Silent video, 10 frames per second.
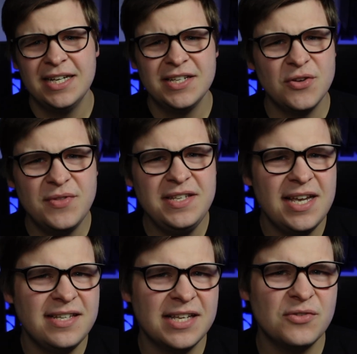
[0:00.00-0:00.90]
So these
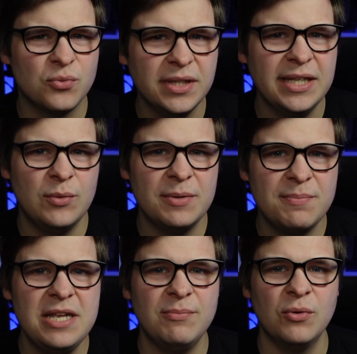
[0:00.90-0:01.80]
days, that's really what
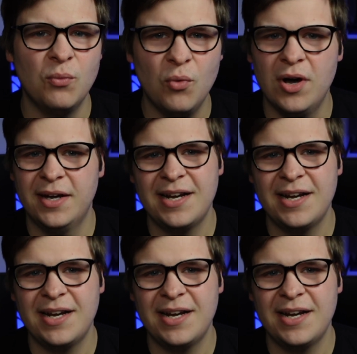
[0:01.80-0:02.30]
people want.